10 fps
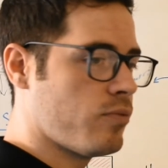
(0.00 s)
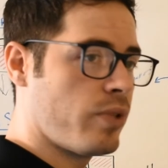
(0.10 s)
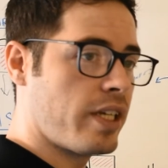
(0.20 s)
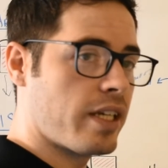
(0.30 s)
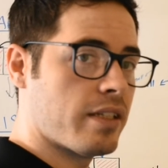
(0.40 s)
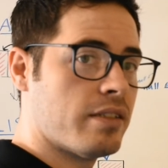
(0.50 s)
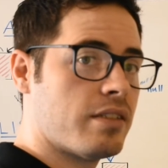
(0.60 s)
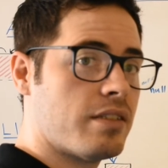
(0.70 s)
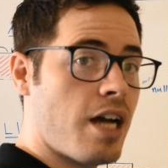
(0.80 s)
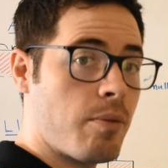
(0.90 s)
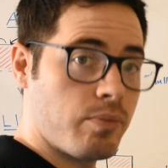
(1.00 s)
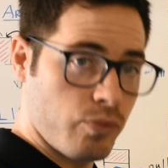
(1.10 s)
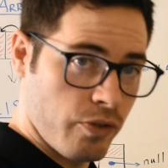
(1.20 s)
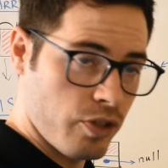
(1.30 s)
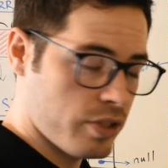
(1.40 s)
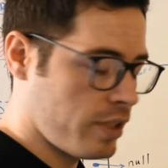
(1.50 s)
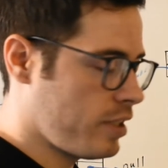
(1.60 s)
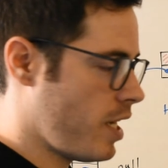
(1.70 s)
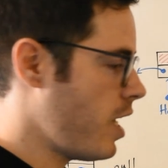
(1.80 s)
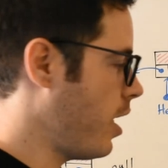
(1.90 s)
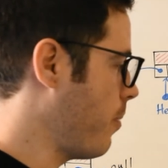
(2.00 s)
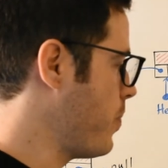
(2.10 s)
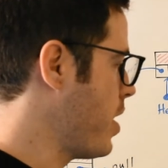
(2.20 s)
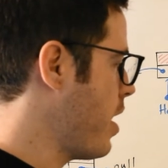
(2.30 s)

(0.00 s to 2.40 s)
We can stop reversing time.